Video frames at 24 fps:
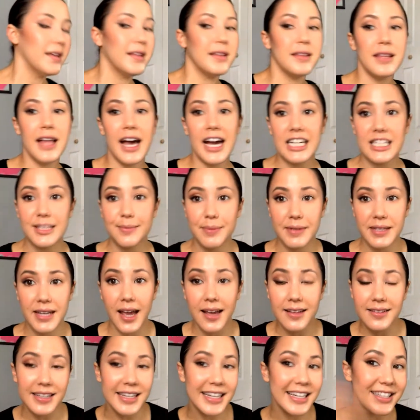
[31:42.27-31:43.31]
Last but
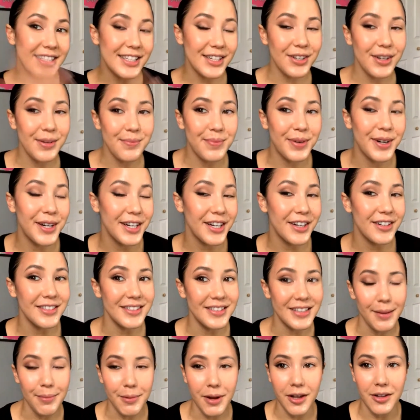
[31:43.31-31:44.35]
not least, you can put your
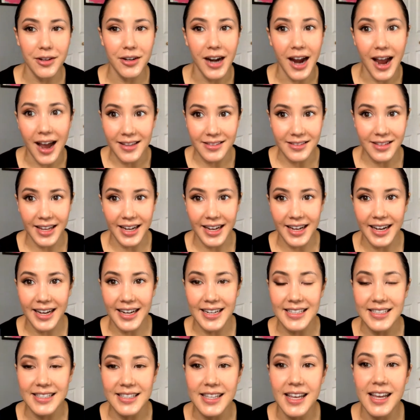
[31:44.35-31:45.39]
lip color on,
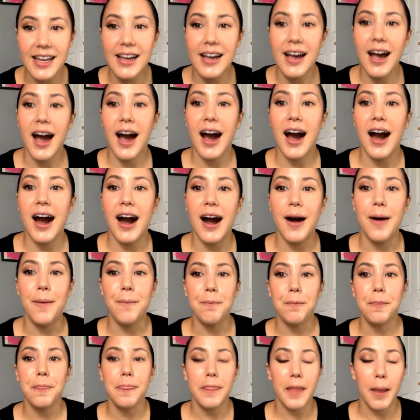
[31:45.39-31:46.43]
ladies.
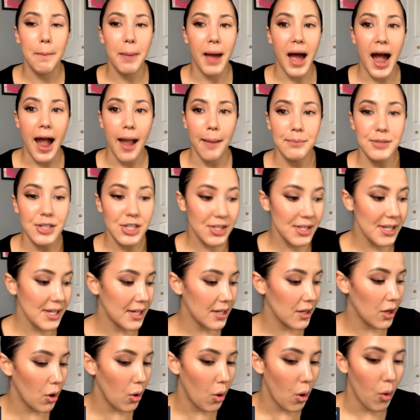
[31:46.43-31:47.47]
But I'm just going
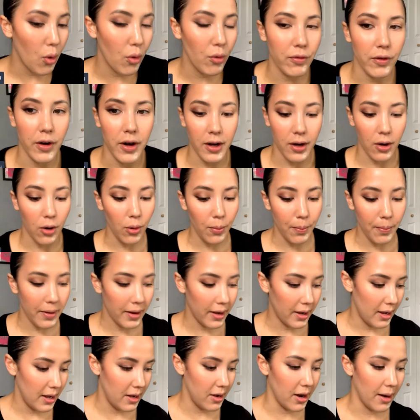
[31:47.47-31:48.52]
to go over.
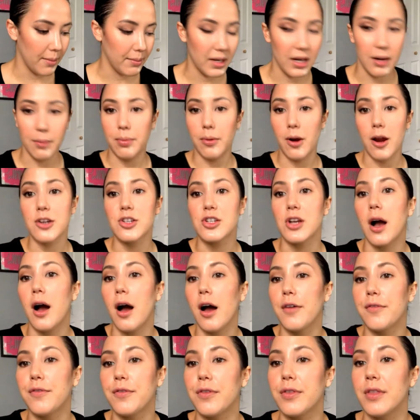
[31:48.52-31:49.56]
I'm going to brush
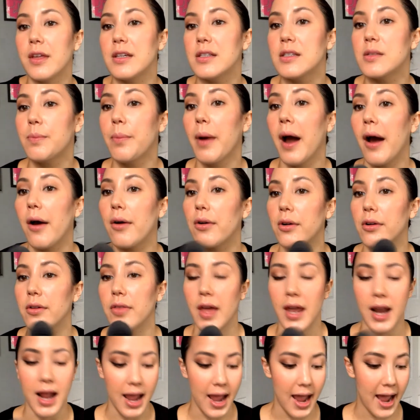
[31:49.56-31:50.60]
off this powder
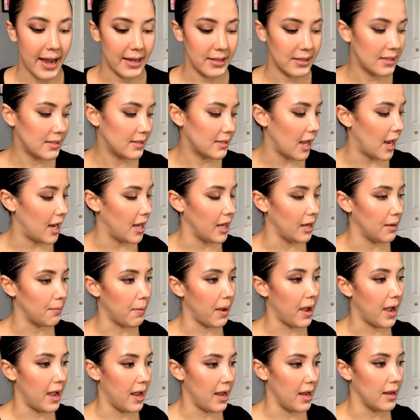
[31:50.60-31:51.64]
that I had setting
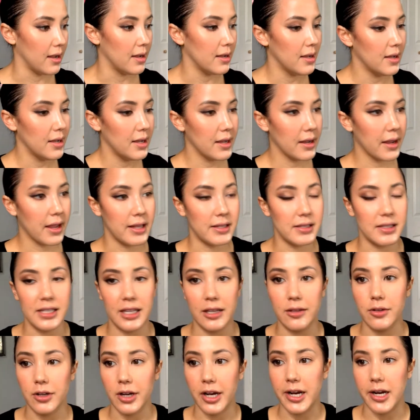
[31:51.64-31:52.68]
my
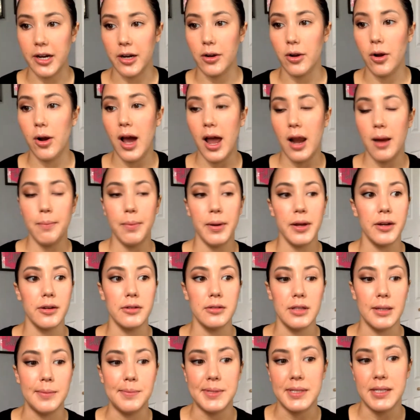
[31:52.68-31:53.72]
concealer here. Go ahead and put
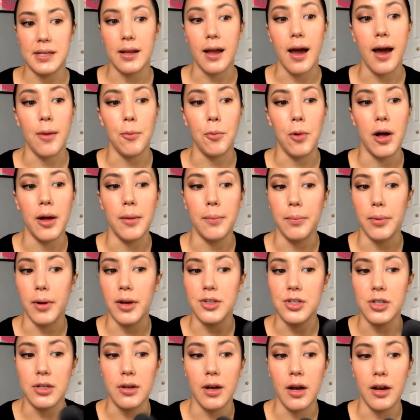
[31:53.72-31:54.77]
your lipstick on while I'm
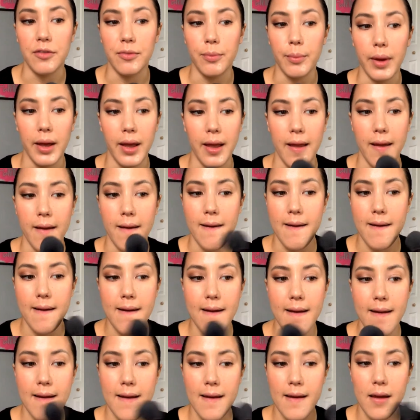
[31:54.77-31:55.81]
brushing off my
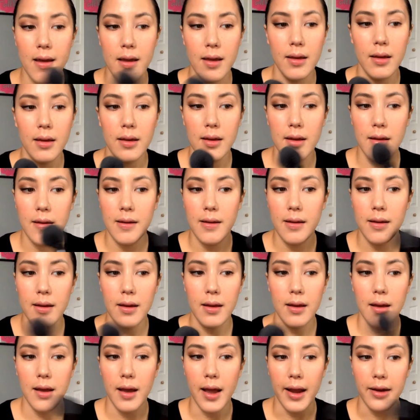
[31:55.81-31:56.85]

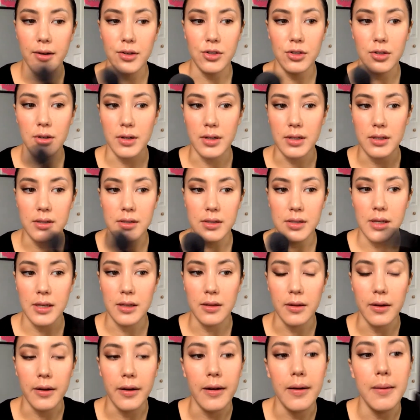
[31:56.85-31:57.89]
extra
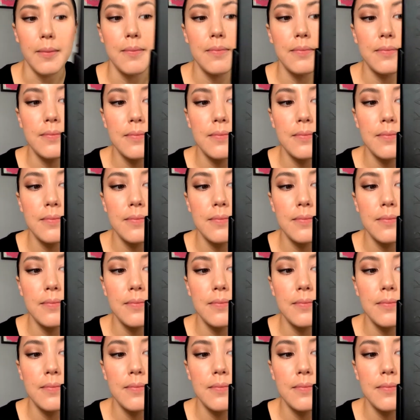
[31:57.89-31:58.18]
concealer.